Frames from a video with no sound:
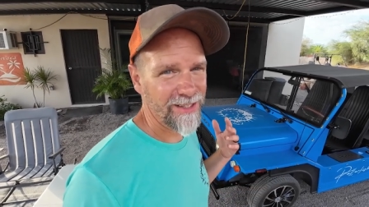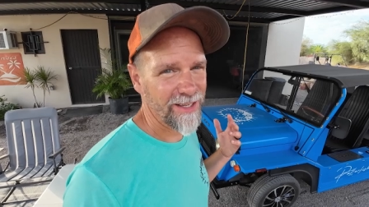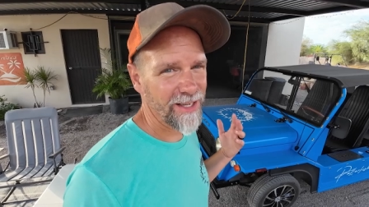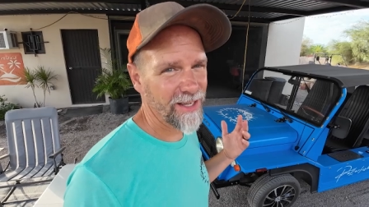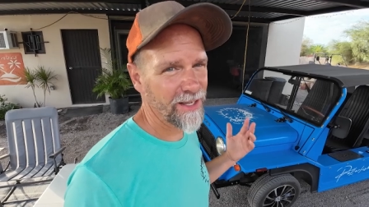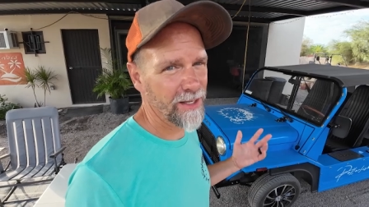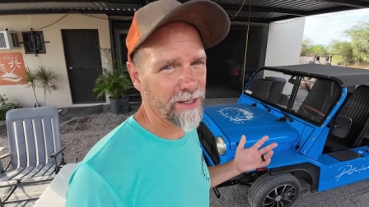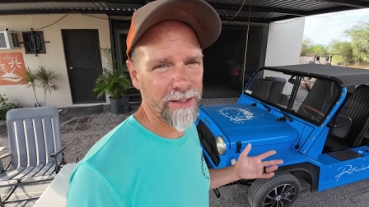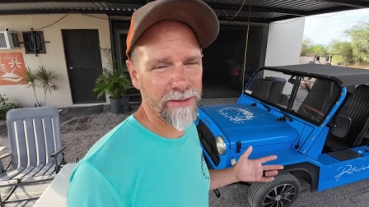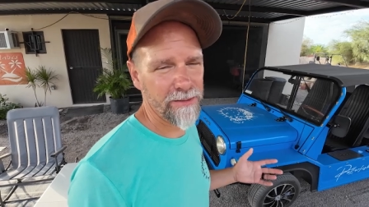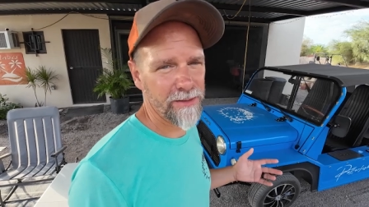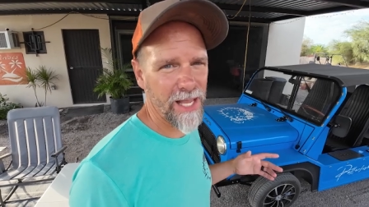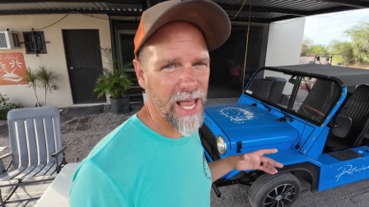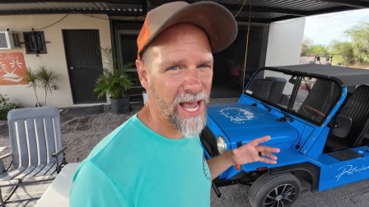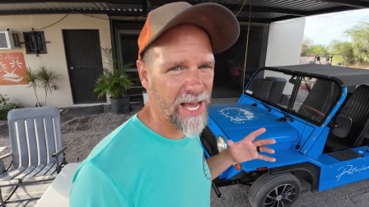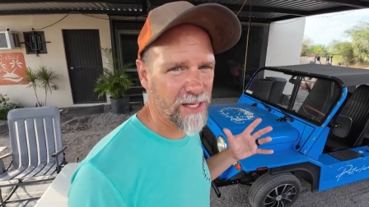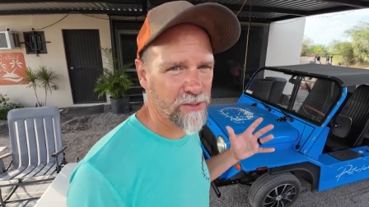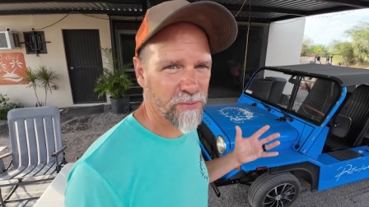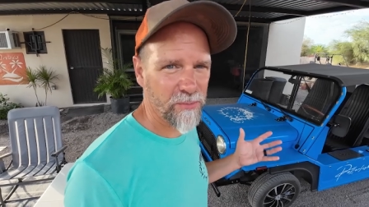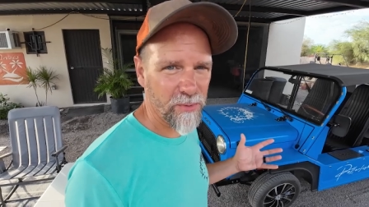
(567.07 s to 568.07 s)
it
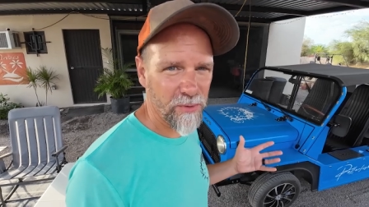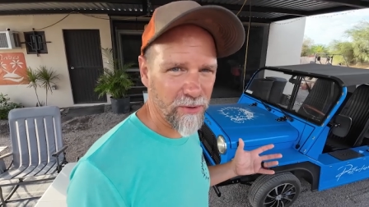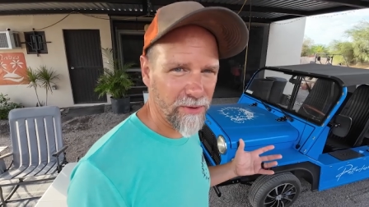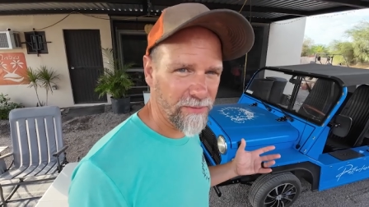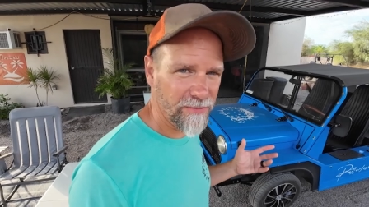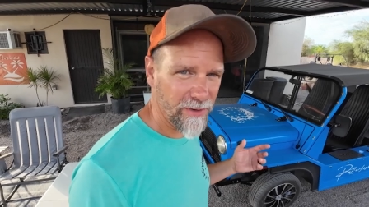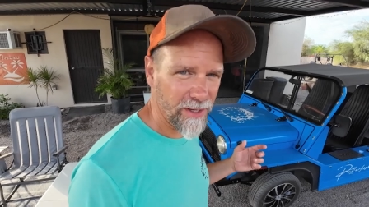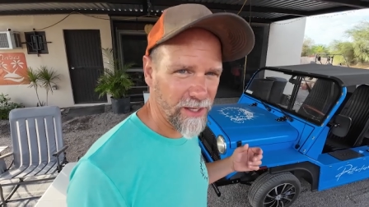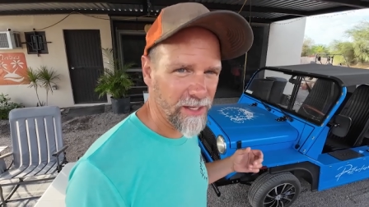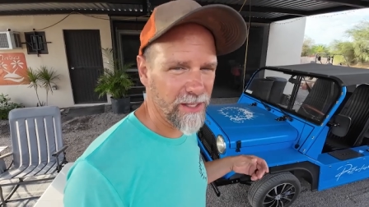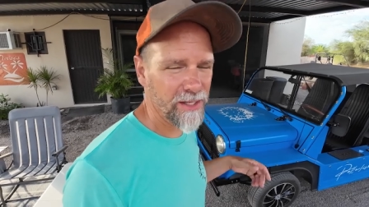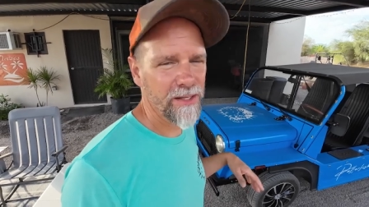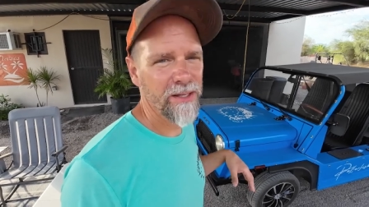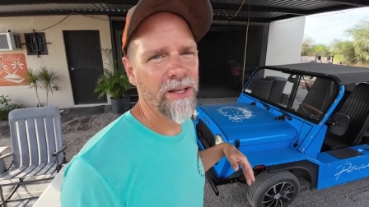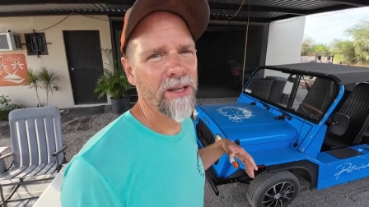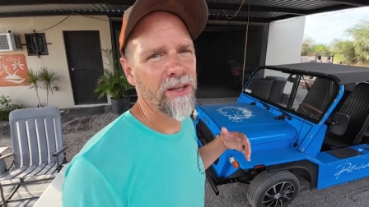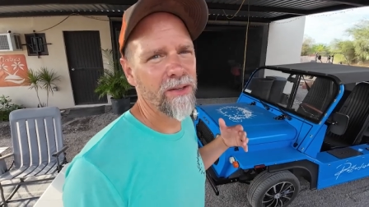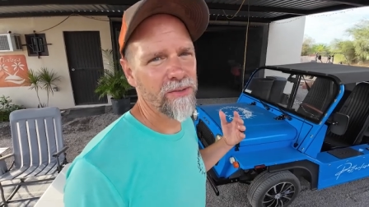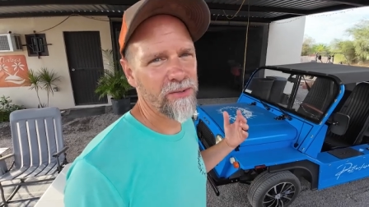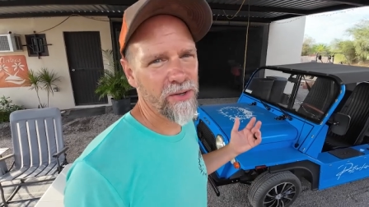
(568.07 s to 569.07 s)
acts really funny.
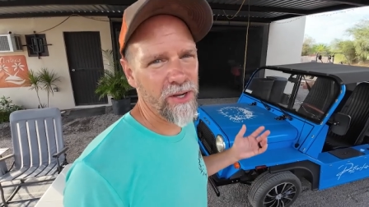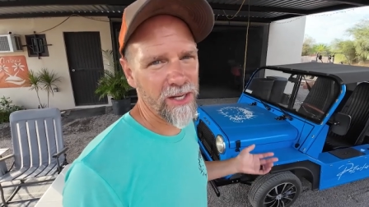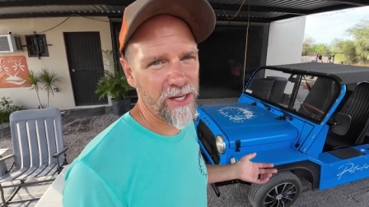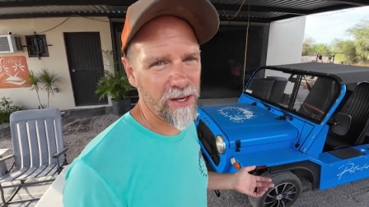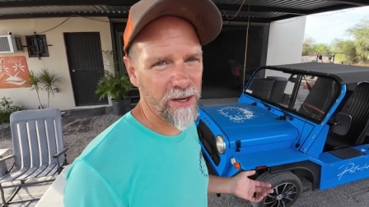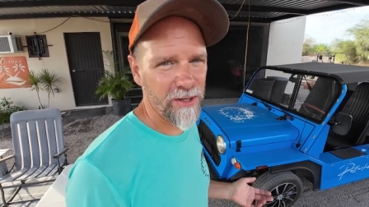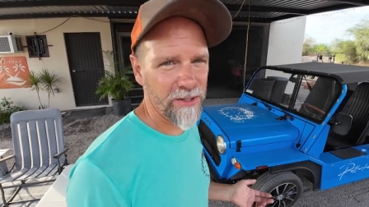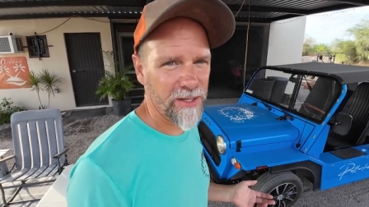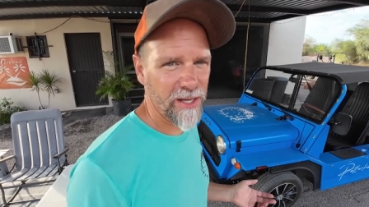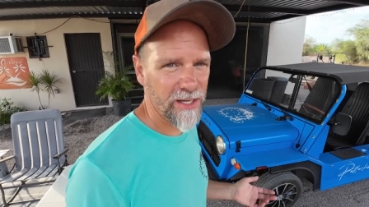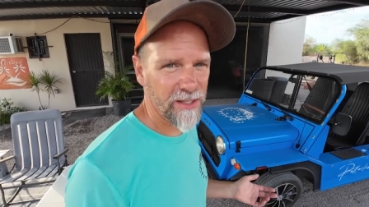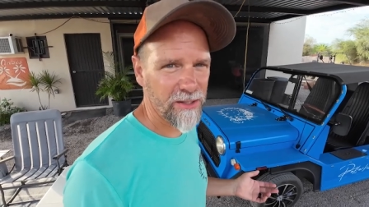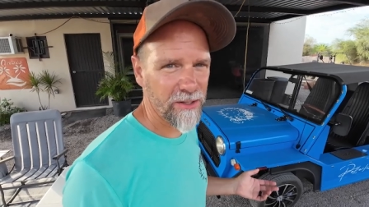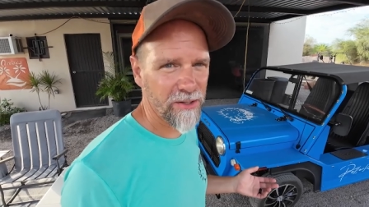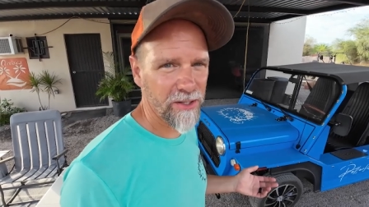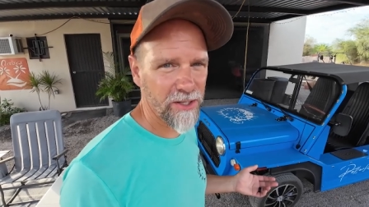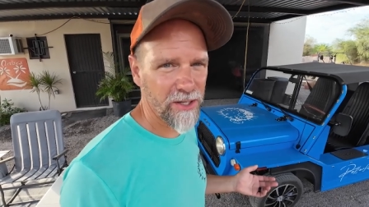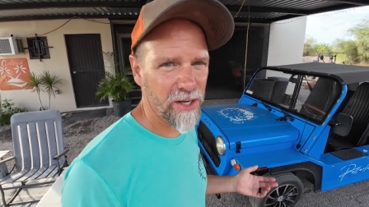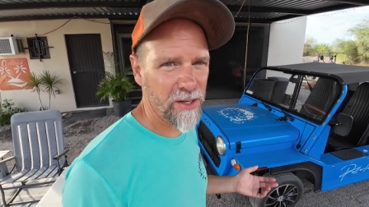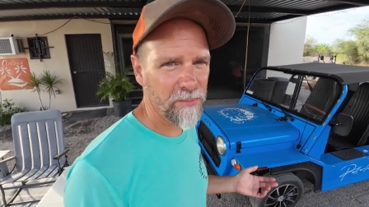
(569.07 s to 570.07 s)
So I contacted
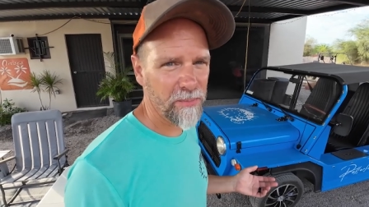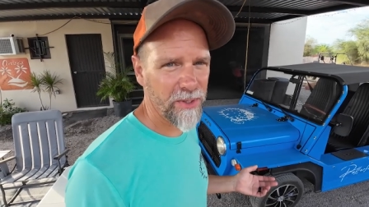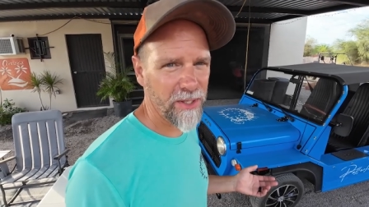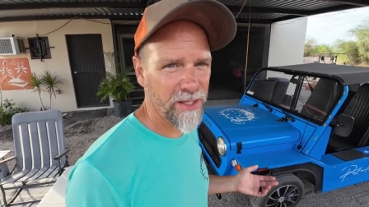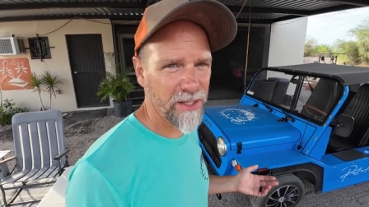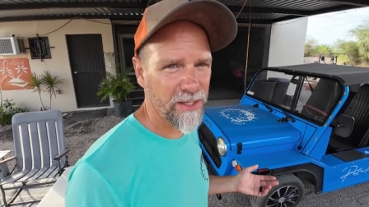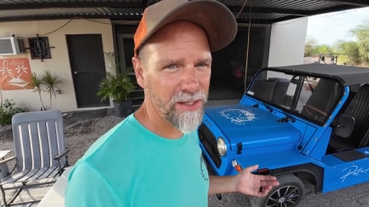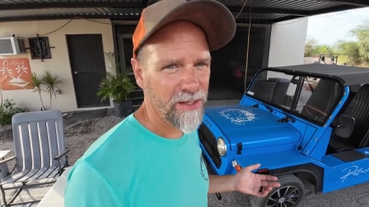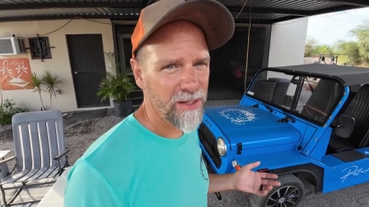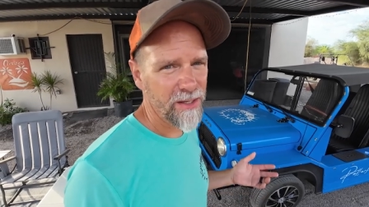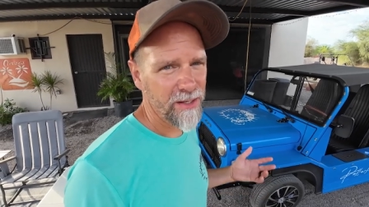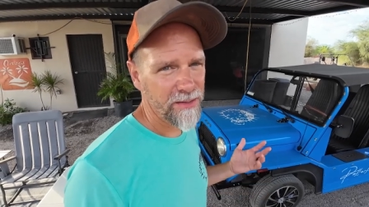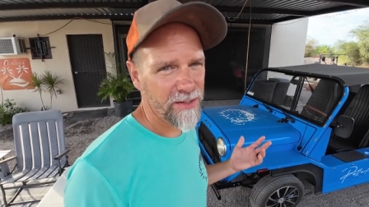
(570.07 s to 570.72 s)
the company.